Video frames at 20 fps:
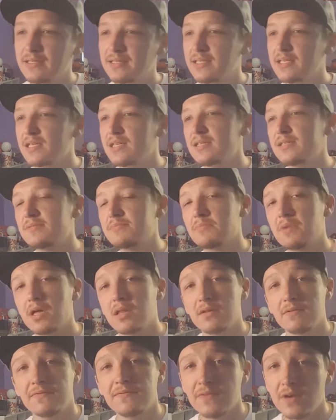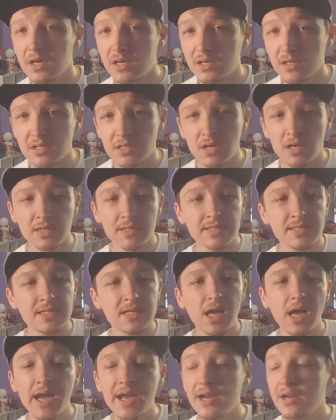These motherfuckers are
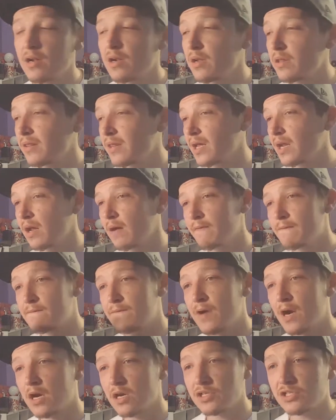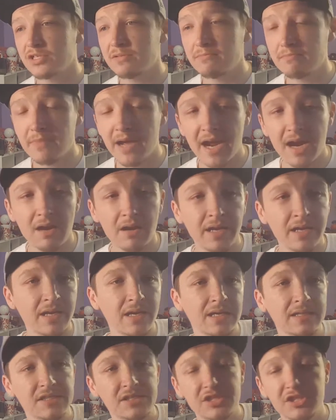tighter than a Virgin
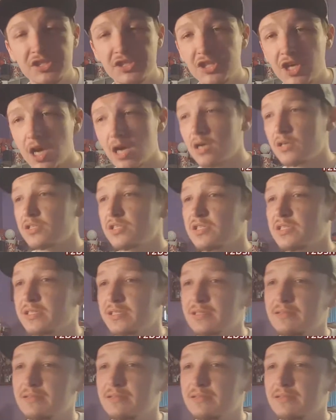Mary at church.